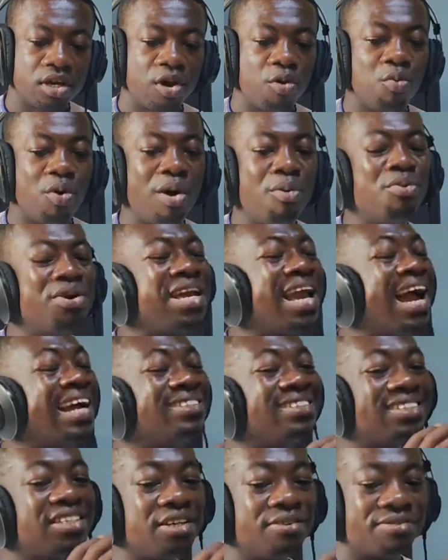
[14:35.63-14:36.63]
When we
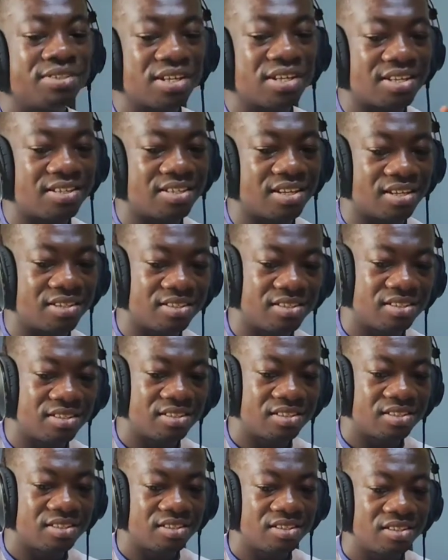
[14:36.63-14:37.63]
achieve success,
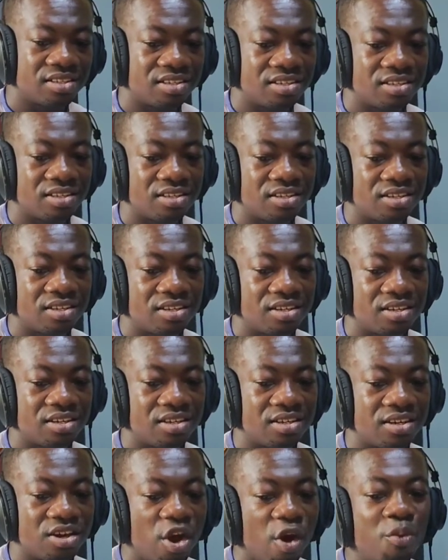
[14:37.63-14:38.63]

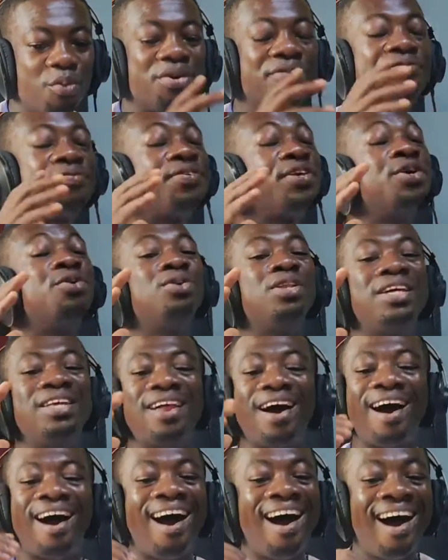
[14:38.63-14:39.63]
we feel
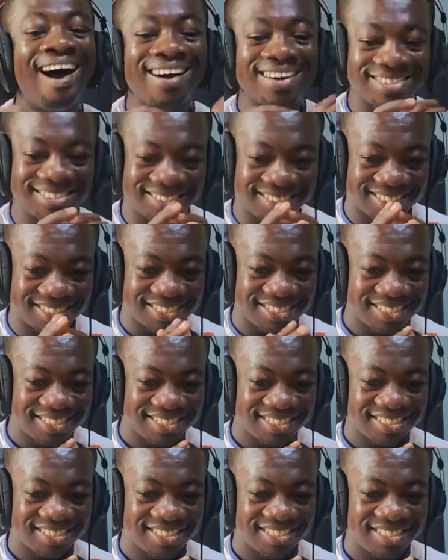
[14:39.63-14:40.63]
in our hearts
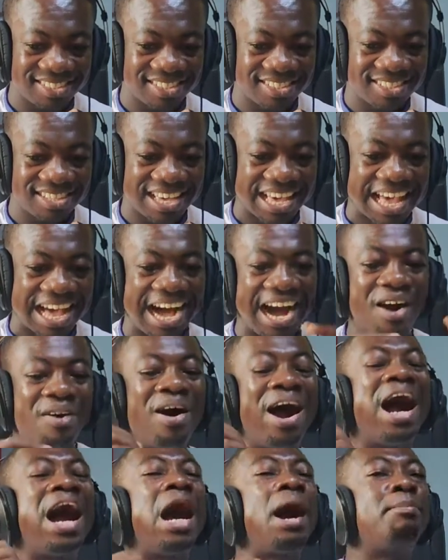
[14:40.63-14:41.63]
how
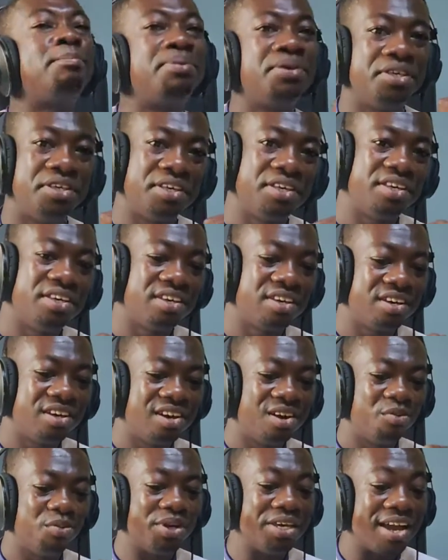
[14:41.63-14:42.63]
happy
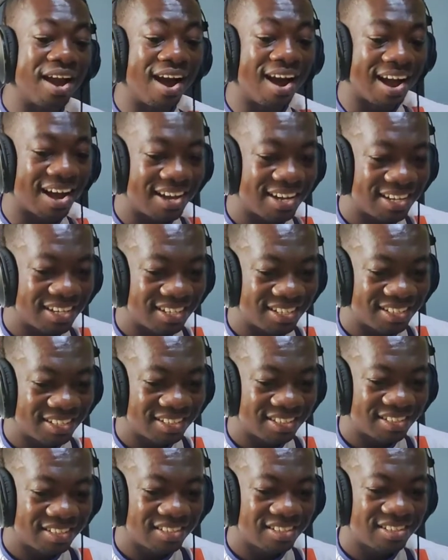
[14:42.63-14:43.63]
we are
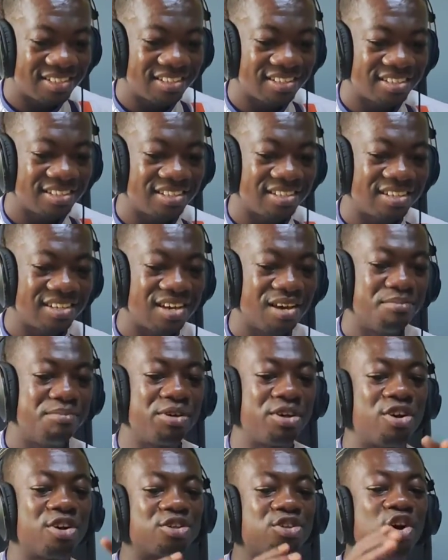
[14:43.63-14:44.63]

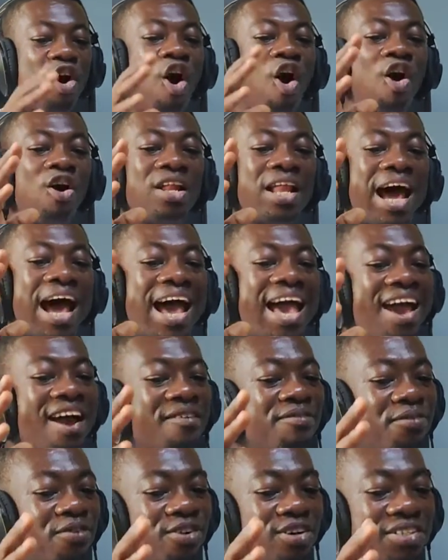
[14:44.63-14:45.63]
because all our
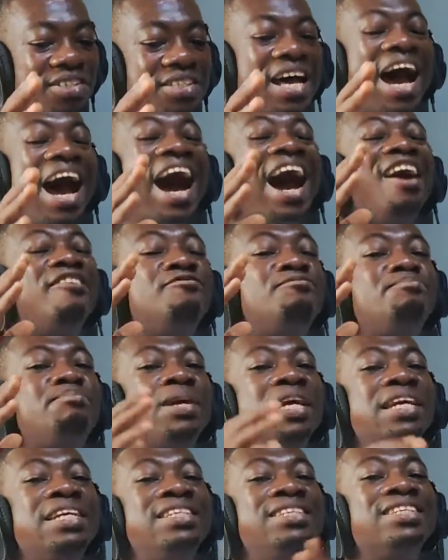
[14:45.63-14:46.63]
efforts have
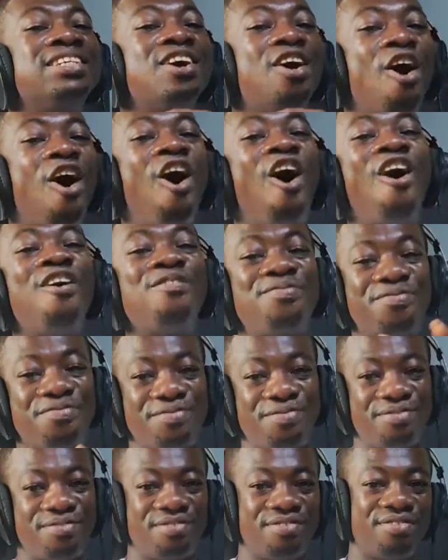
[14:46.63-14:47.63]
paid
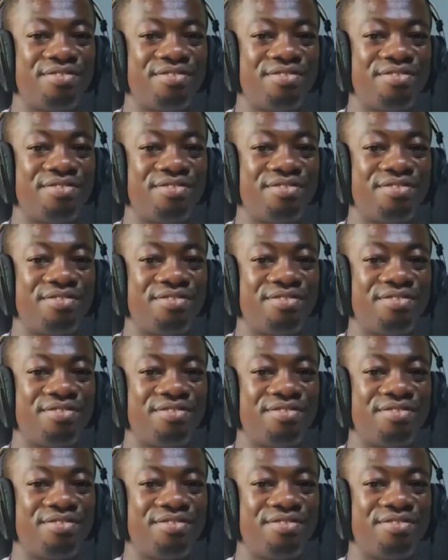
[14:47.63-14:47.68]
off.